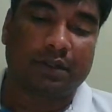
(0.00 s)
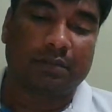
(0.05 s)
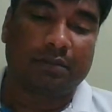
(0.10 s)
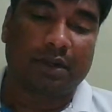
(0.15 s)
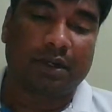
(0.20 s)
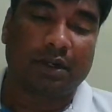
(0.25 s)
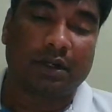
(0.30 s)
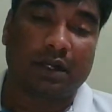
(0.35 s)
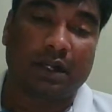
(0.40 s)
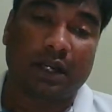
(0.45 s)

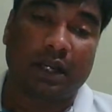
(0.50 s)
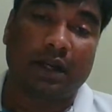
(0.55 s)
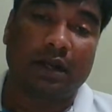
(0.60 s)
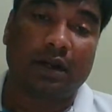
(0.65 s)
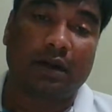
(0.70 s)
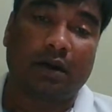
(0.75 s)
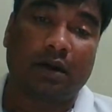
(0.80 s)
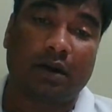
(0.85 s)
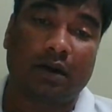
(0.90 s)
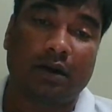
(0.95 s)
but
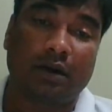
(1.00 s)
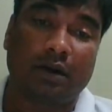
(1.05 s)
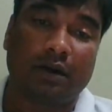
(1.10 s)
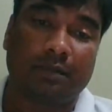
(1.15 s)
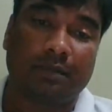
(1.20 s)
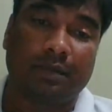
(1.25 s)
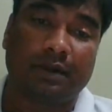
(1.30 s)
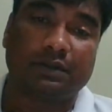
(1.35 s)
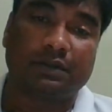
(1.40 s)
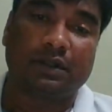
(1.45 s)

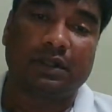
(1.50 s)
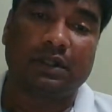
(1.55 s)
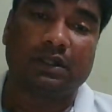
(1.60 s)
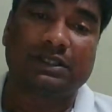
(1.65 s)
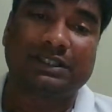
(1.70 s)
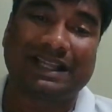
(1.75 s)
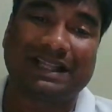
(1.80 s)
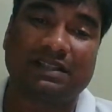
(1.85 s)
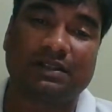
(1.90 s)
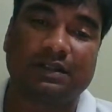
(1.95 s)
intrapersonal
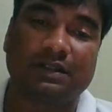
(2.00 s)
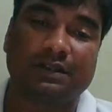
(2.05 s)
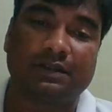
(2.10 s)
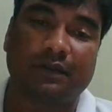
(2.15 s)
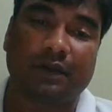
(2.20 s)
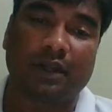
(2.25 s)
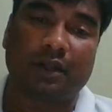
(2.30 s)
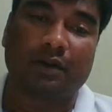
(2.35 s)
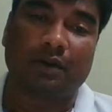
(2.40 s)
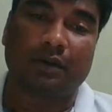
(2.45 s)
skills is
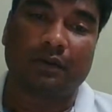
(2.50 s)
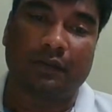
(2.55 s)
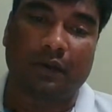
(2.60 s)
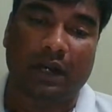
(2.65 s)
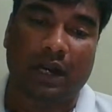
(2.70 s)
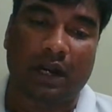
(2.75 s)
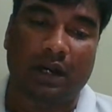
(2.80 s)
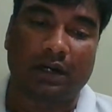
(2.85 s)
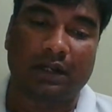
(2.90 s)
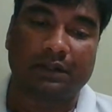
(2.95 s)
very good for
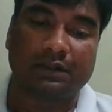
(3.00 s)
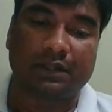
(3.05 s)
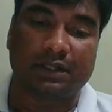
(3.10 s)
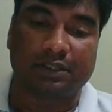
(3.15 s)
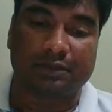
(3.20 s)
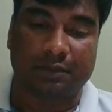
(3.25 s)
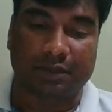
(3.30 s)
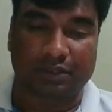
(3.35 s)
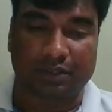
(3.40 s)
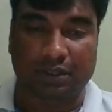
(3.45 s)
artist and
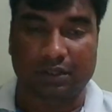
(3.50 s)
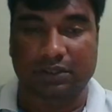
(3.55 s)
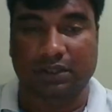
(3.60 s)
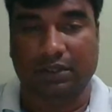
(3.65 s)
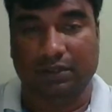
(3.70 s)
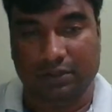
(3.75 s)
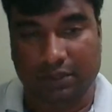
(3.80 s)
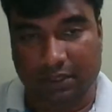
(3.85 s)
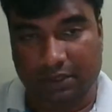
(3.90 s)
special skills.